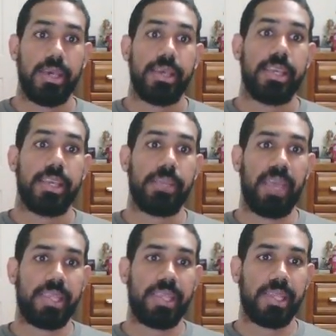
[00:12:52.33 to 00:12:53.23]
he
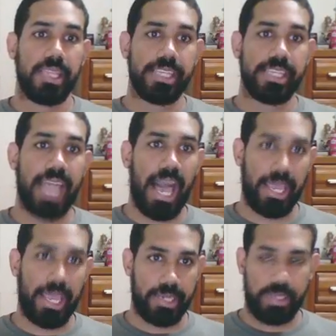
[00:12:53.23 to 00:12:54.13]
basically
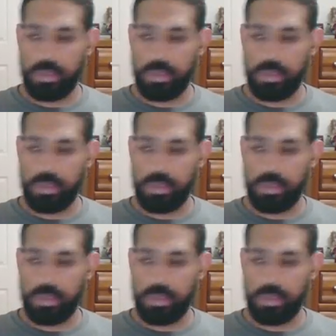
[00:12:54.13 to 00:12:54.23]
died.